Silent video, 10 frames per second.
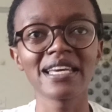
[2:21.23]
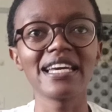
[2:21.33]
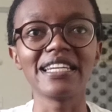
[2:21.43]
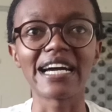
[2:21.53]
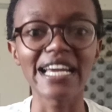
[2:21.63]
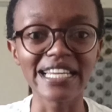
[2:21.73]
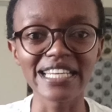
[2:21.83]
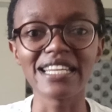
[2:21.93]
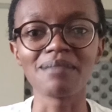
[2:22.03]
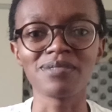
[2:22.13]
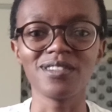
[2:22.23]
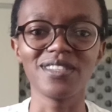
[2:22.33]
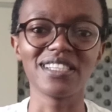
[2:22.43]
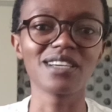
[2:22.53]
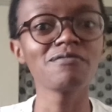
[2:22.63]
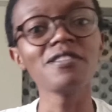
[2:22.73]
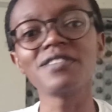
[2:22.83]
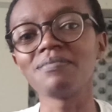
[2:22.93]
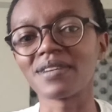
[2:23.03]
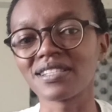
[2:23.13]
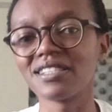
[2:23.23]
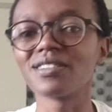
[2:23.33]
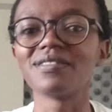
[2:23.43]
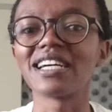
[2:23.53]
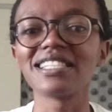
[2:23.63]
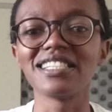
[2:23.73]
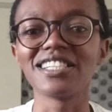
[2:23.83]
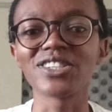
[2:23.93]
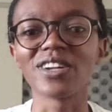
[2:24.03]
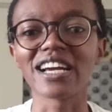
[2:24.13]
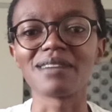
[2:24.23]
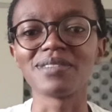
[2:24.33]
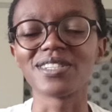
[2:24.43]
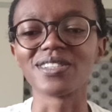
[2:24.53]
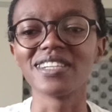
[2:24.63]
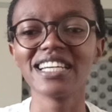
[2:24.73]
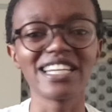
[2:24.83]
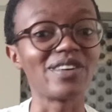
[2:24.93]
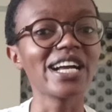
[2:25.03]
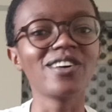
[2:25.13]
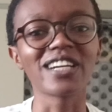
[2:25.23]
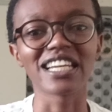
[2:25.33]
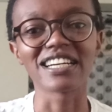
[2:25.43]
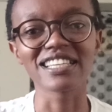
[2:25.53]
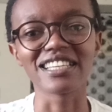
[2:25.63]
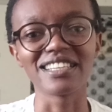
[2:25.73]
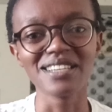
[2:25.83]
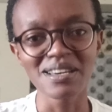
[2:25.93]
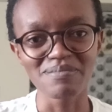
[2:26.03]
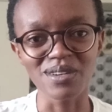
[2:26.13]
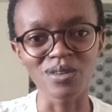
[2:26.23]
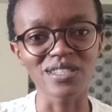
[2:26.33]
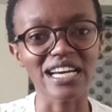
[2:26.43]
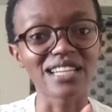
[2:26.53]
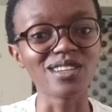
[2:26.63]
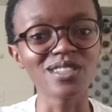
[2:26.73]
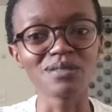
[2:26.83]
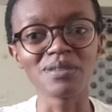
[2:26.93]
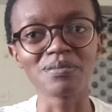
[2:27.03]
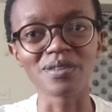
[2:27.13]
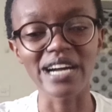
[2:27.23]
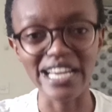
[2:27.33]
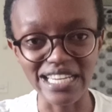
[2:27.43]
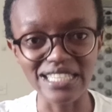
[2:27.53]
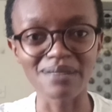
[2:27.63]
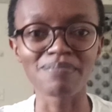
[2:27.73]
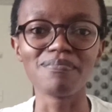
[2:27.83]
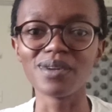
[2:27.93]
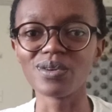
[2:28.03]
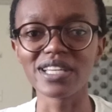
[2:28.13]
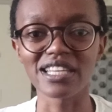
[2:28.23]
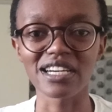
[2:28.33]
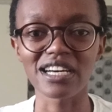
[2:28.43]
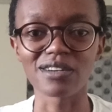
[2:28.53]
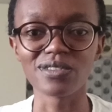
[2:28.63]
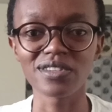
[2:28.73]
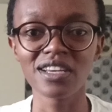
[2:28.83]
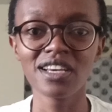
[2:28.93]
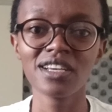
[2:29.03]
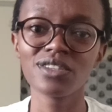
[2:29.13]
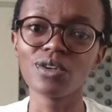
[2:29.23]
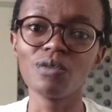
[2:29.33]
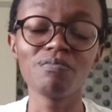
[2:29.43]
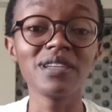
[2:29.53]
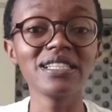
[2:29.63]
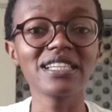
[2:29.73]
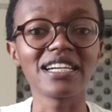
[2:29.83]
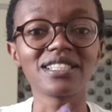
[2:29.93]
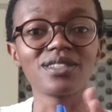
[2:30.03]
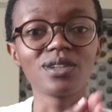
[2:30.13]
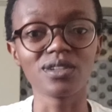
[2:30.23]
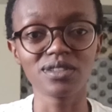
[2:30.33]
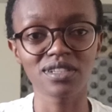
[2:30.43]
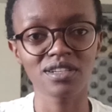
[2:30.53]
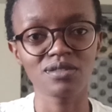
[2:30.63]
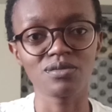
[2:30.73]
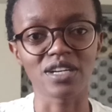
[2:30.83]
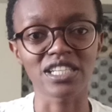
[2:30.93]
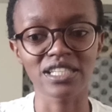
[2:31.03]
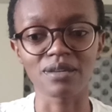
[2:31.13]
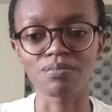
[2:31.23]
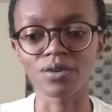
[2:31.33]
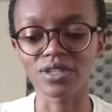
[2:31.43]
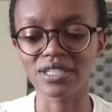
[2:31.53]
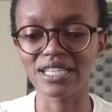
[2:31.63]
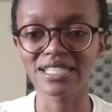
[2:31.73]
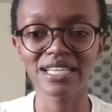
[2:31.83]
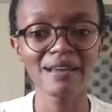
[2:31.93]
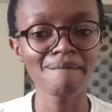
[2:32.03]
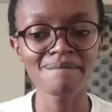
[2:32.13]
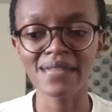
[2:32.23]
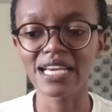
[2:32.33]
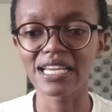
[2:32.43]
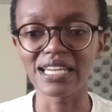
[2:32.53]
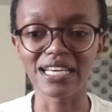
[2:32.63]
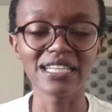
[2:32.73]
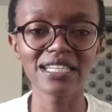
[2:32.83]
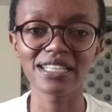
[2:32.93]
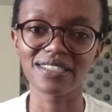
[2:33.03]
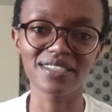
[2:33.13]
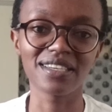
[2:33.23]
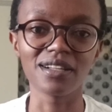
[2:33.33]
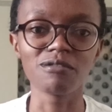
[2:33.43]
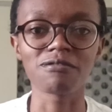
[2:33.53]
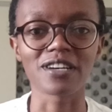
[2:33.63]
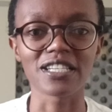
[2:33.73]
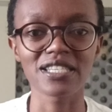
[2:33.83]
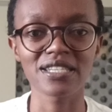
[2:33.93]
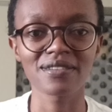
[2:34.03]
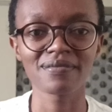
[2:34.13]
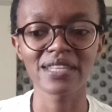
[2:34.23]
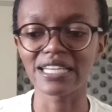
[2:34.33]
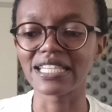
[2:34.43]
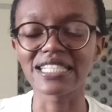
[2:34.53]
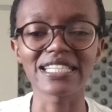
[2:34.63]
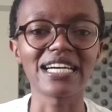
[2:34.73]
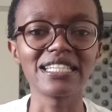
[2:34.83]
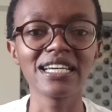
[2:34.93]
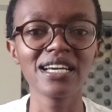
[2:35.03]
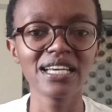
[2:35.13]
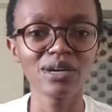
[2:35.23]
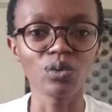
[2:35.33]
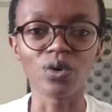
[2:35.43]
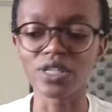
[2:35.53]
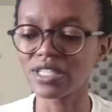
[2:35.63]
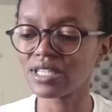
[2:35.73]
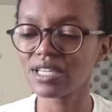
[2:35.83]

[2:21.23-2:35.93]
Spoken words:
and I ended up losing 50% of that initial capital. Now I got lucky because a lot of people end up blowing their accounts. So please guys, don't rush the process. Learn the skill first. Understand what